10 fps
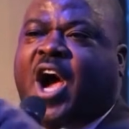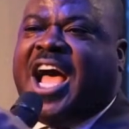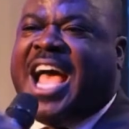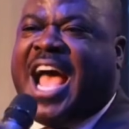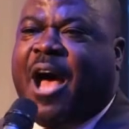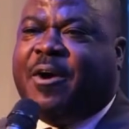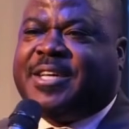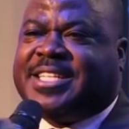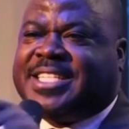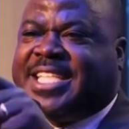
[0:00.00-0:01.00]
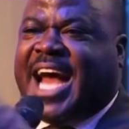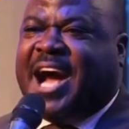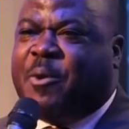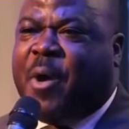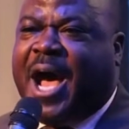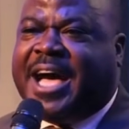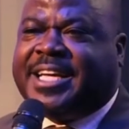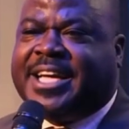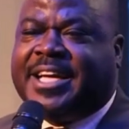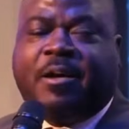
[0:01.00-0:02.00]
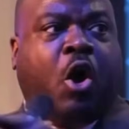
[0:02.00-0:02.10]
put yourself under unnecessary pressure. Don't stop that